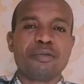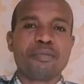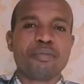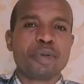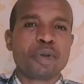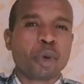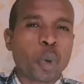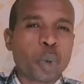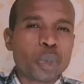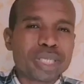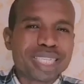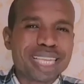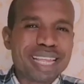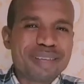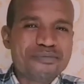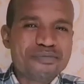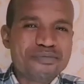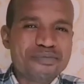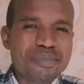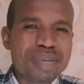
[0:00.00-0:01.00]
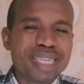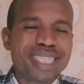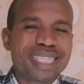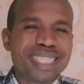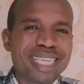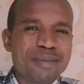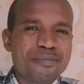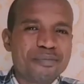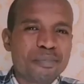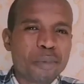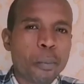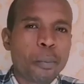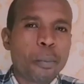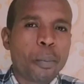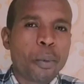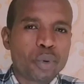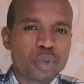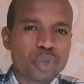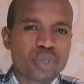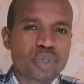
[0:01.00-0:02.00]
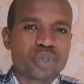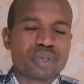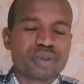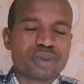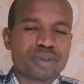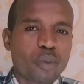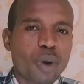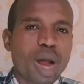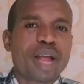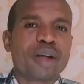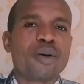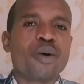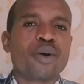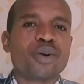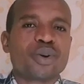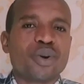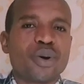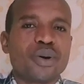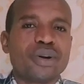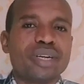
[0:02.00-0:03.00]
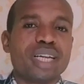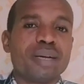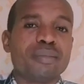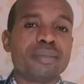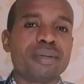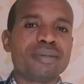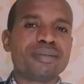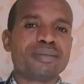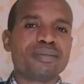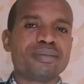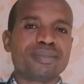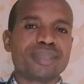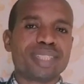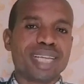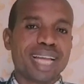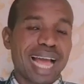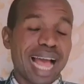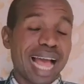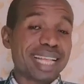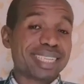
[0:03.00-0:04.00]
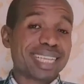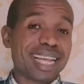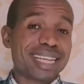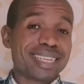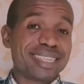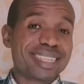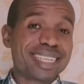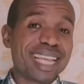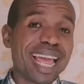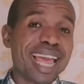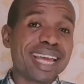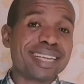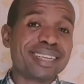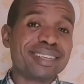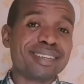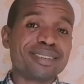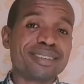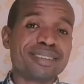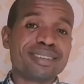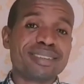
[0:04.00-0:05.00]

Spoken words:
because they miss the purpose why God called them. As I said,